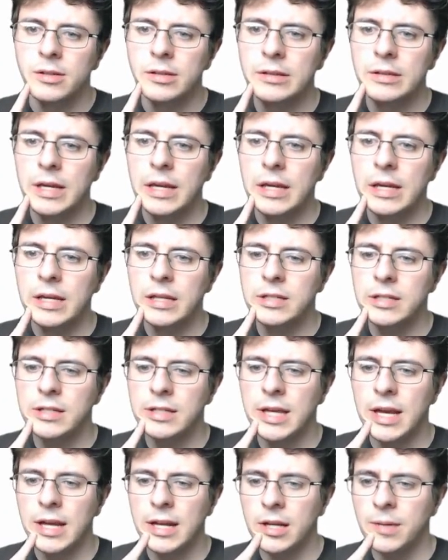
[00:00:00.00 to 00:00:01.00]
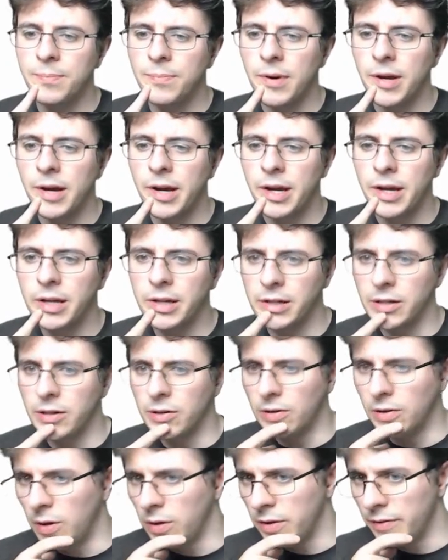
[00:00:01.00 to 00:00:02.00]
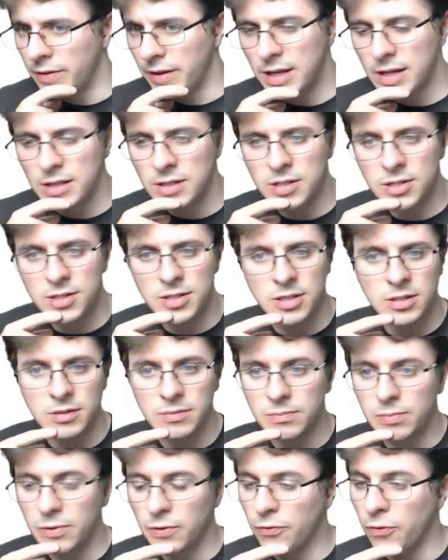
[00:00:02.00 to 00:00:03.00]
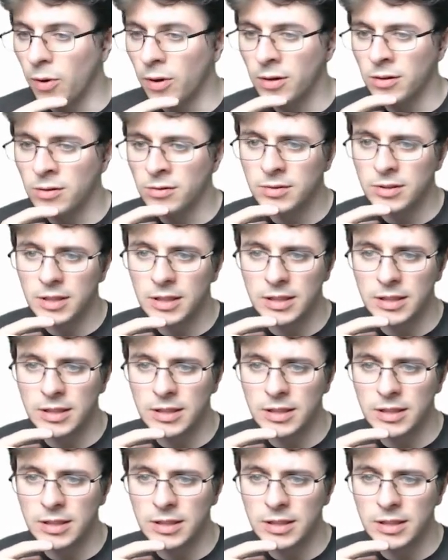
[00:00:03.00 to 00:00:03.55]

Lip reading: they didn't get hit by all of the hits before.